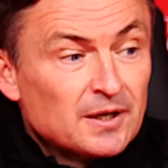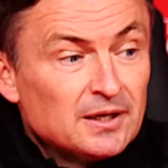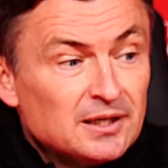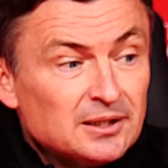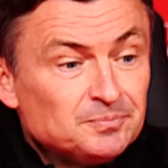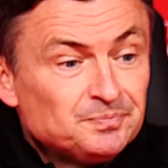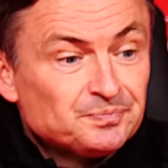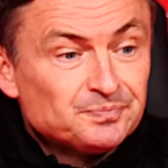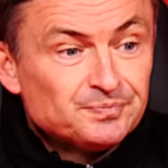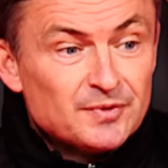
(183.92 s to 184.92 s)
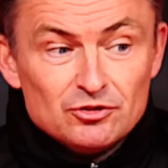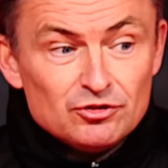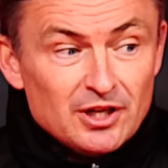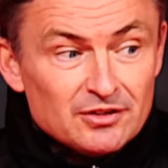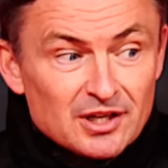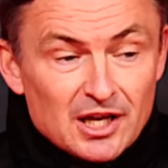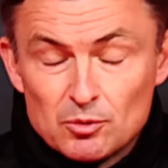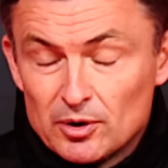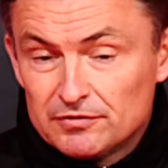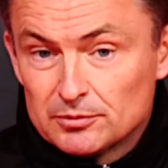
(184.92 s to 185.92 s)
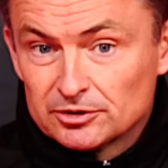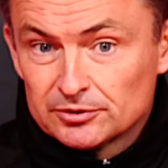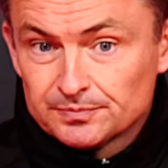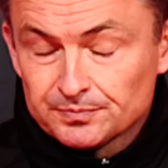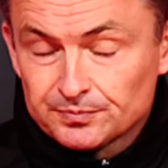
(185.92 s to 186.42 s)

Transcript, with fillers: Um, it just takes a game away from us.